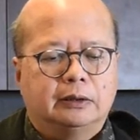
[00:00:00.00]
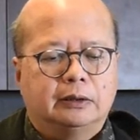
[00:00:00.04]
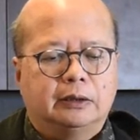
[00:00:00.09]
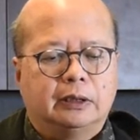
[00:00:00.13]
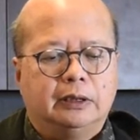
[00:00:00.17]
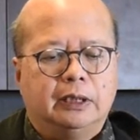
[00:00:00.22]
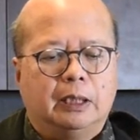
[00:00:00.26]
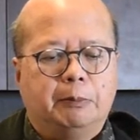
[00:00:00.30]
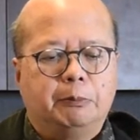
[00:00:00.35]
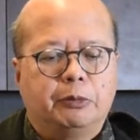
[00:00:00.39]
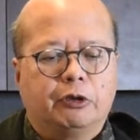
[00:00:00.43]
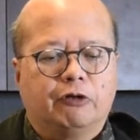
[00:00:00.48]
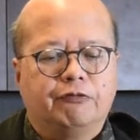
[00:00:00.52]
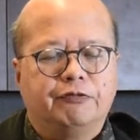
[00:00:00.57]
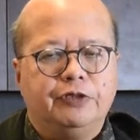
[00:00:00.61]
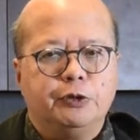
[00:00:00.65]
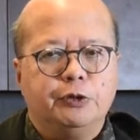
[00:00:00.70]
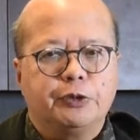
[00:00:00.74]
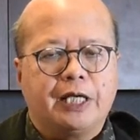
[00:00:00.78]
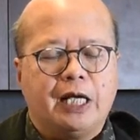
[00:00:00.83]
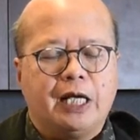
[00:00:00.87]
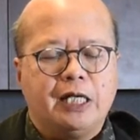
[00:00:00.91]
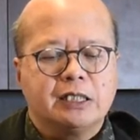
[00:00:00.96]
The number of
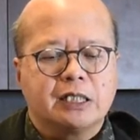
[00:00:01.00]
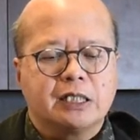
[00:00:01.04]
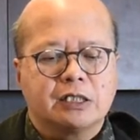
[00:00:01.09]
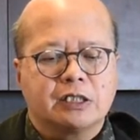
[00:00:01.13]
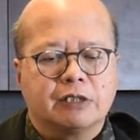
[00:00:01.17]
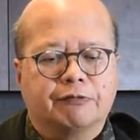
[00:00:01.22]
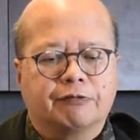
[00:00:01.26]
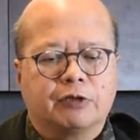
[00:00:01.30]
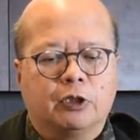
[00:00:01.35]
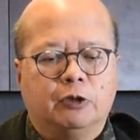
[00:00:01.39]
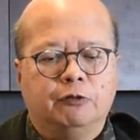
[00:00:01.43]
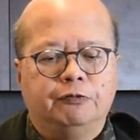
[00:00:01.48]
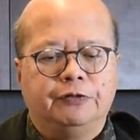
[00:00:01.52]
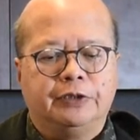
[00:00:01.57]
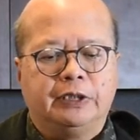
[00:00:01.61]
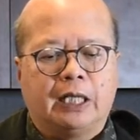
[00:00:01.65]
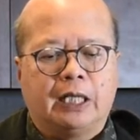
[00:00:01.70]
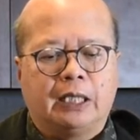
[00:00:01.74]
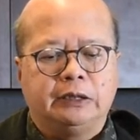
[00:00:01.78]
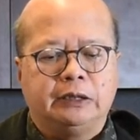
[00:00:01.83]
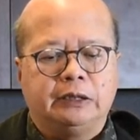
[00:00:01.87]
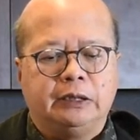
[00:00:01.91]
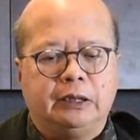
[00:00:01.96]
new cases of
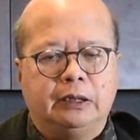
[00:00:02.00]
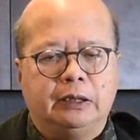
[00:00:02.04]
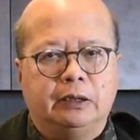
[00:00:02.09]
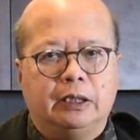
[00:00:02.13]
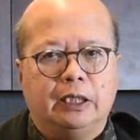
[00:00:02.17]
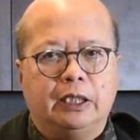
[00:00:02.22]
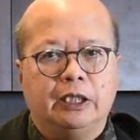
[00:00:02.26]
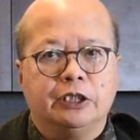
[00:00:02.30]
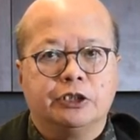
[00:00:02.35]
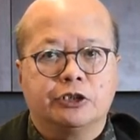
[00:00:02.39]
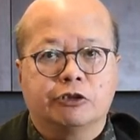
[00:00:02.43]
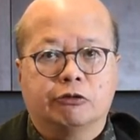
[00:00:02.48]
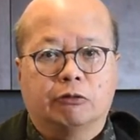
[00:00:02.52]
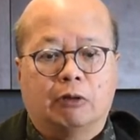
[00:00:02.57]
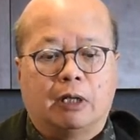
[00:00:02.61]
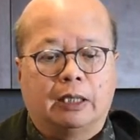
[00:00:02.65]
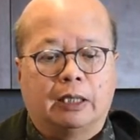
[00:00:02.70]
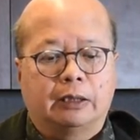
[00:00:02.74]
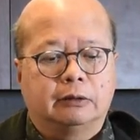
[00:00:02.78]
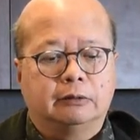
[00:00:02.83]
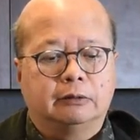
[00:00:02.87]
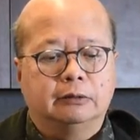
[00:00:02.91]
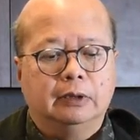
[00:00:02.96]
COVID-19 in
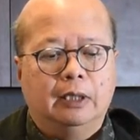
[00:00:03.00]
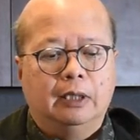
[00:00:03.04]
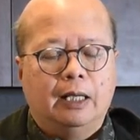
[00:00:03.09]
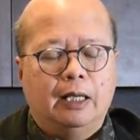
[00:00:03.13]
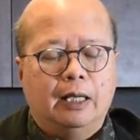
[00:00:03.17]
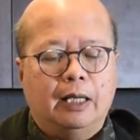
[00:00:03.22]
Toronto